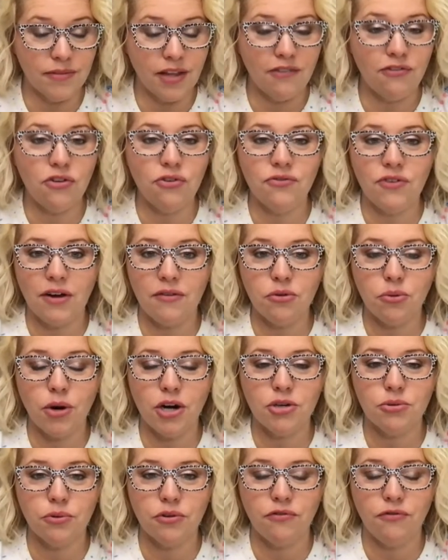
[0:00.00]
If you've never
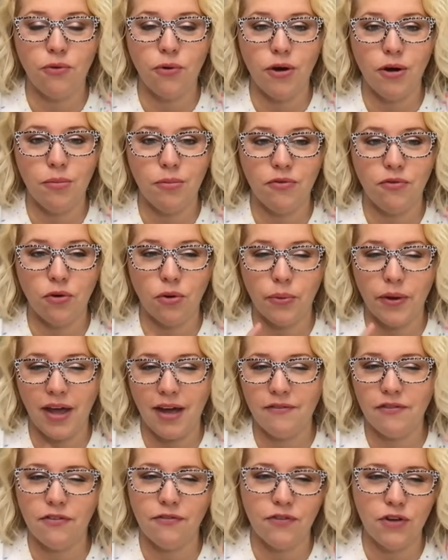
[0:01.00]
worked with foil before, we
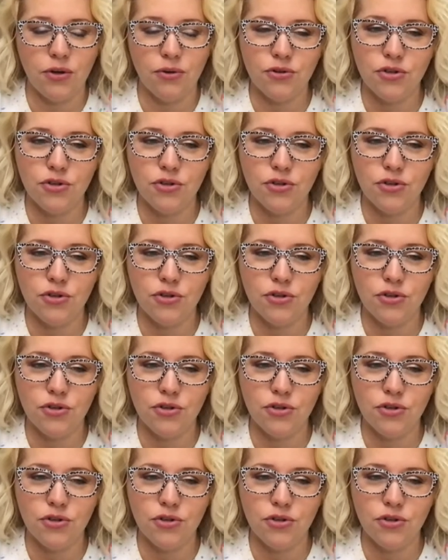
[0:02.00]
have a few